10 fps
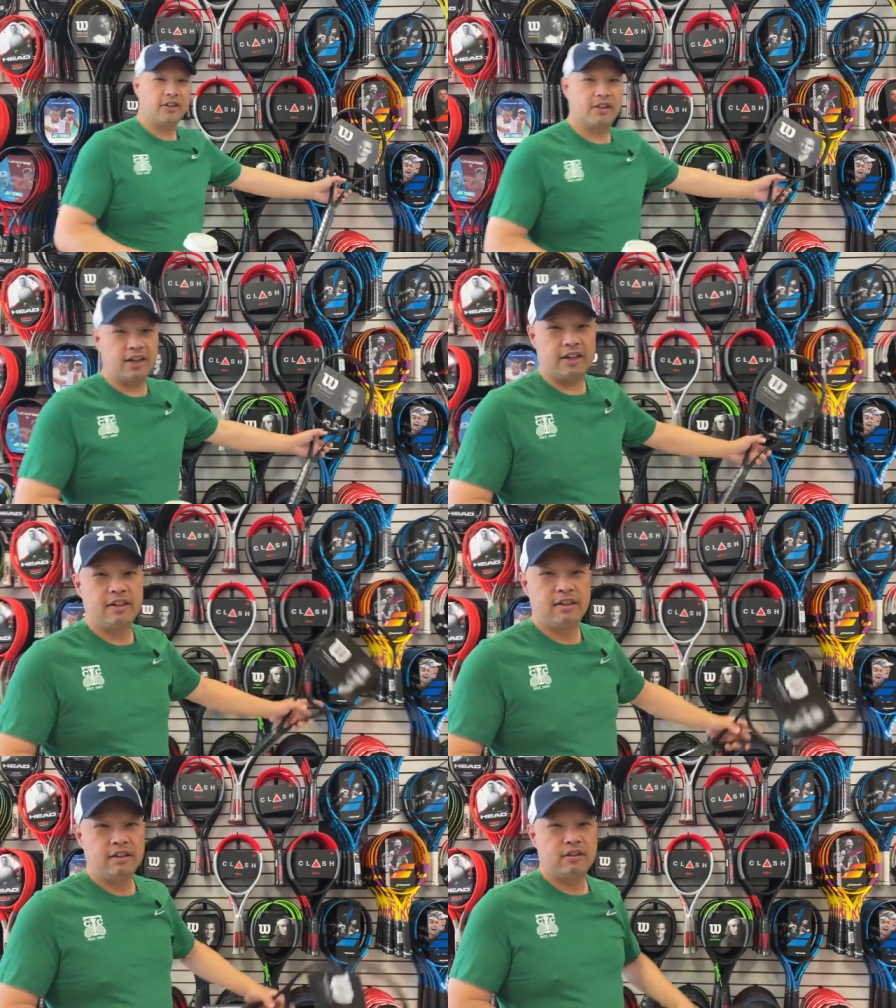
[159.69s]
All right.
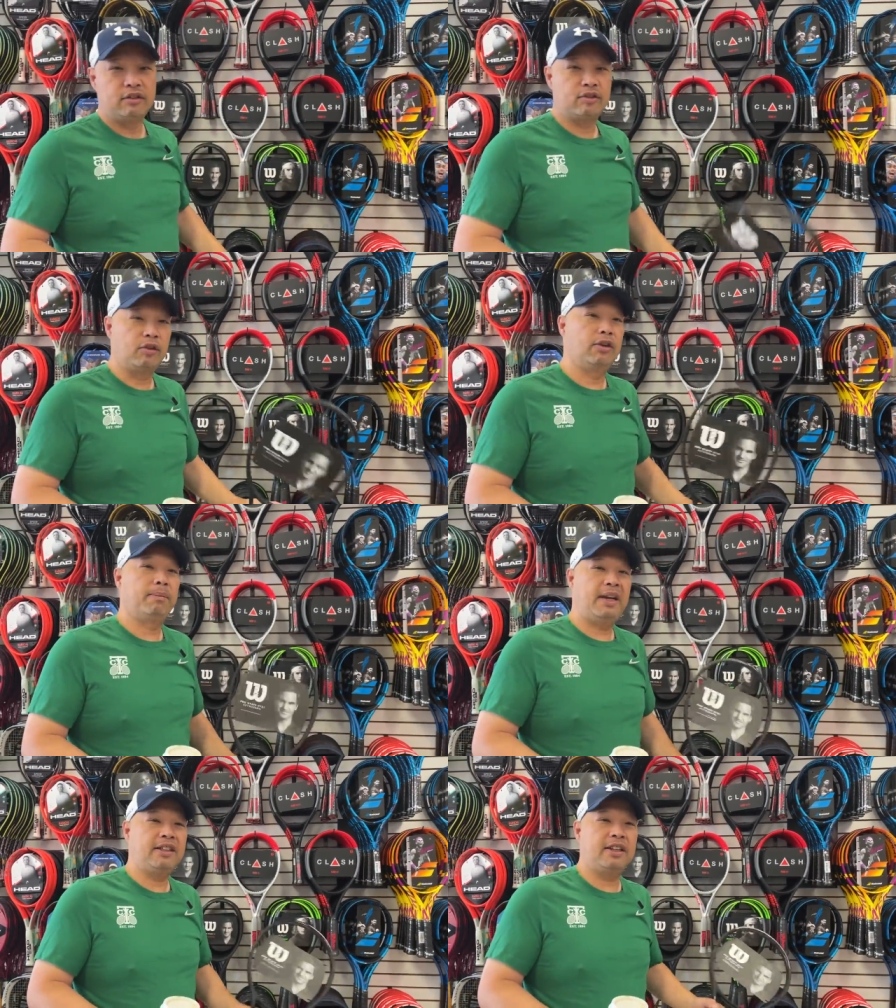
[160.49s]
So you're
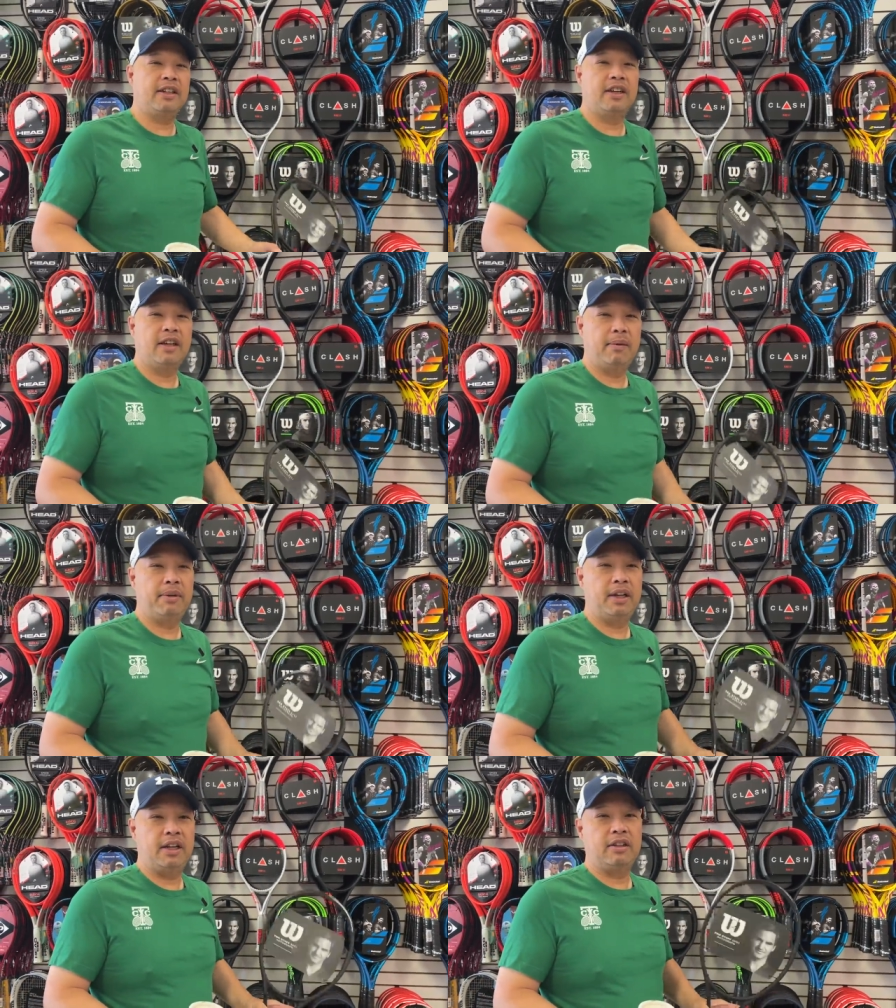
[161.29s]
basically
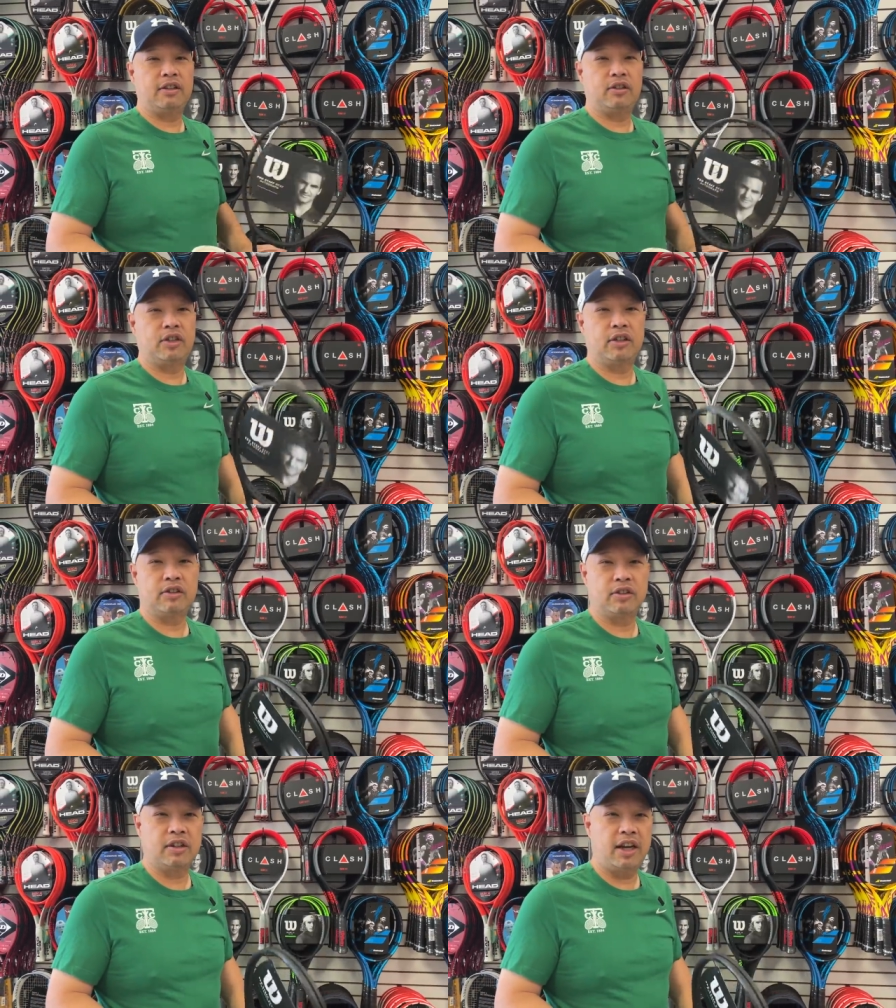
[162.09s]
coming in to
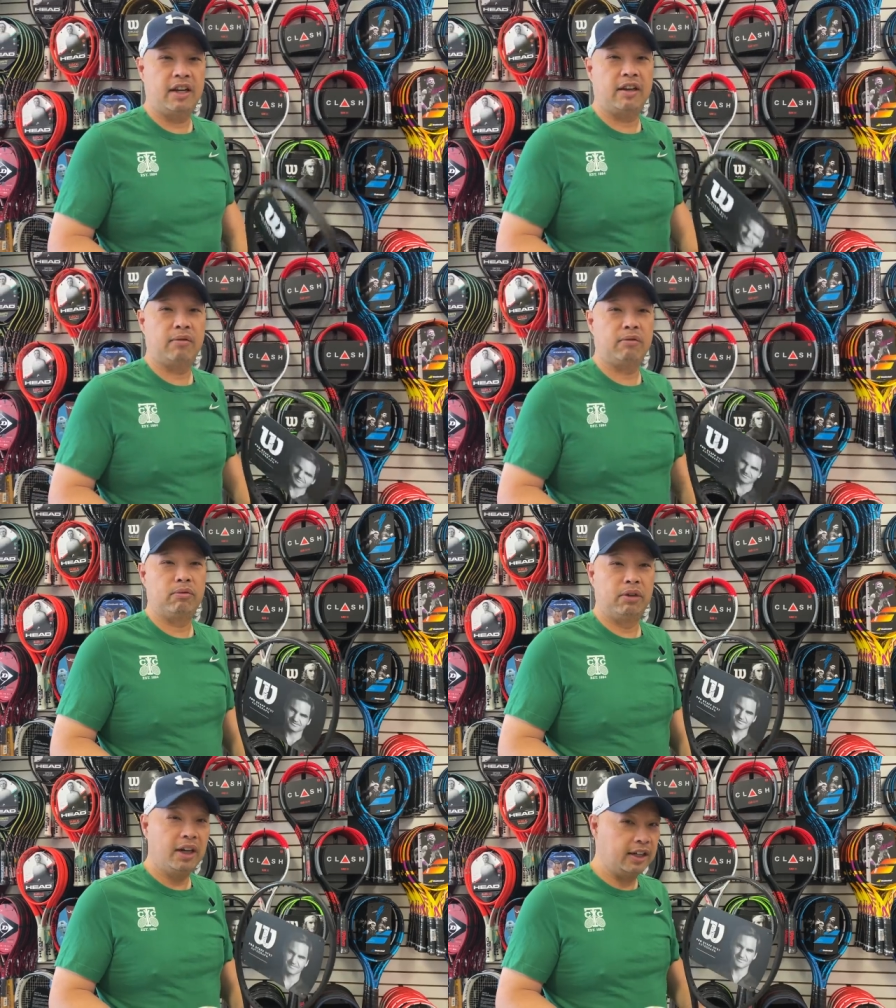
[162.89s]
just kind of
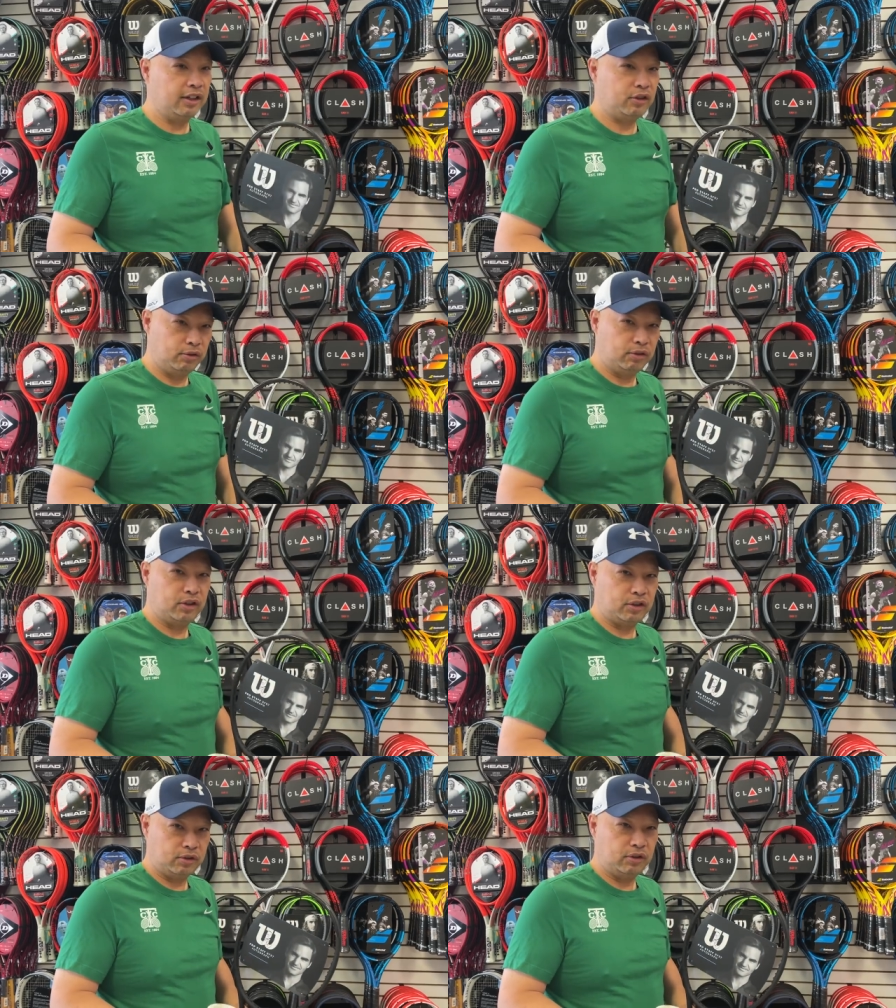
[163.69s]
really shoot the
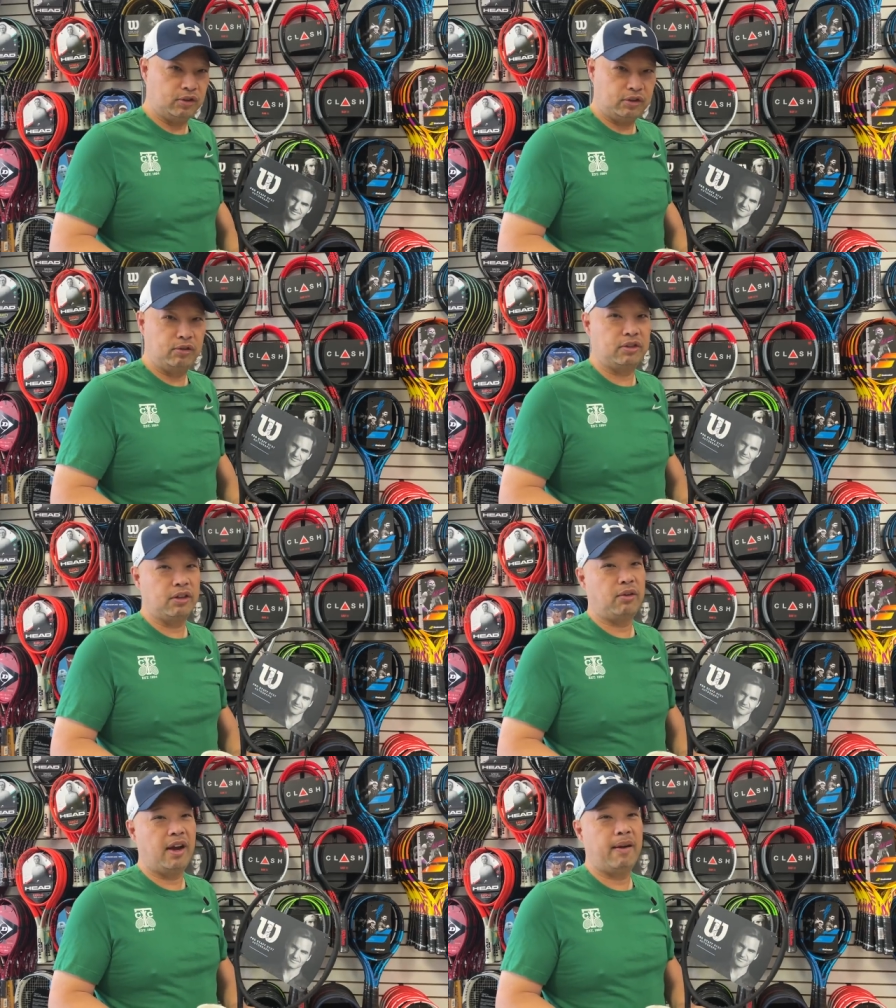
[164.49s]
sh shoot the
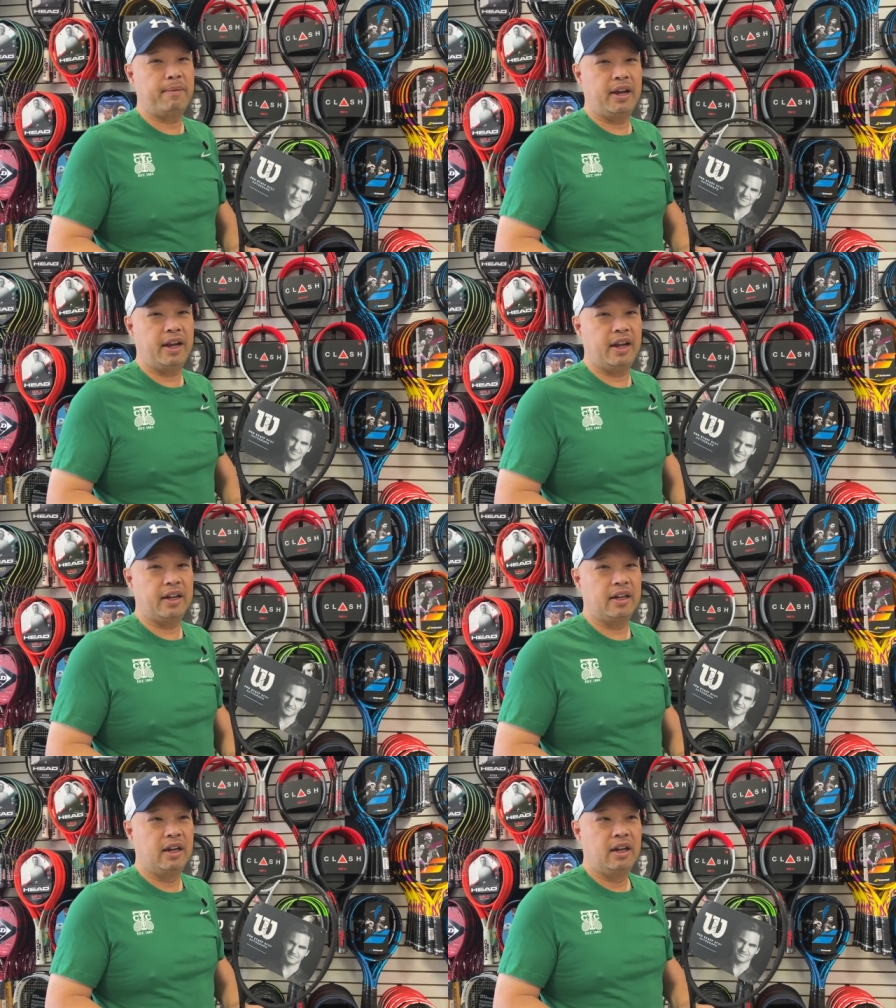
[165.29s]
crap, and